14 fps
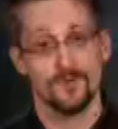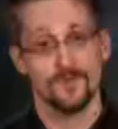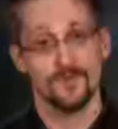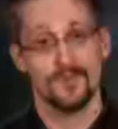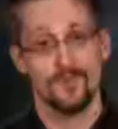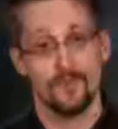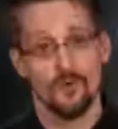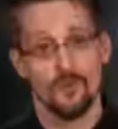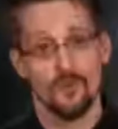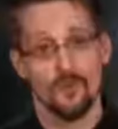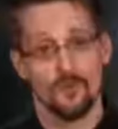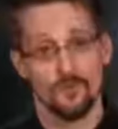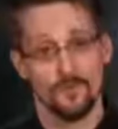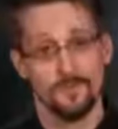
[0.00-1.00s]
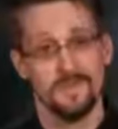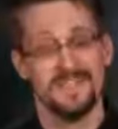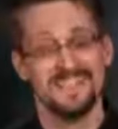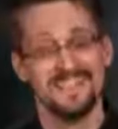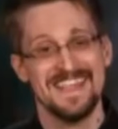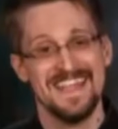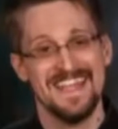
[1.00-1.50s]
secure world
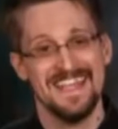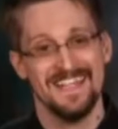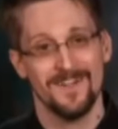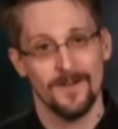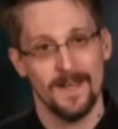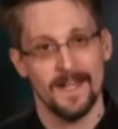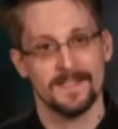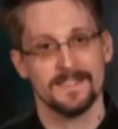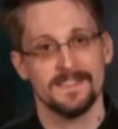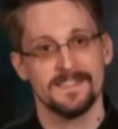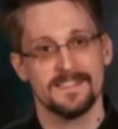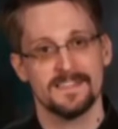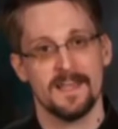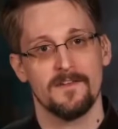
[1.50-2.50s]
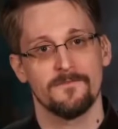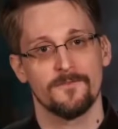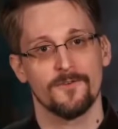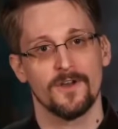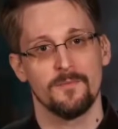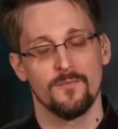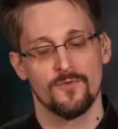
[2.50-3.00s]
because the internet is
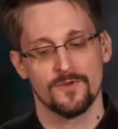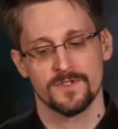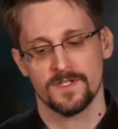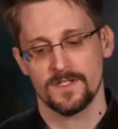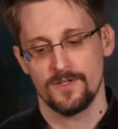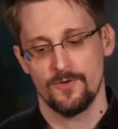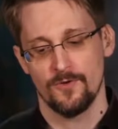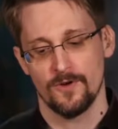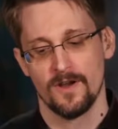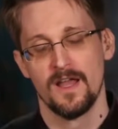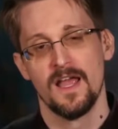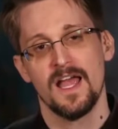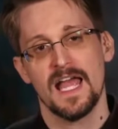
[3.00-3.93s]
safer and more secure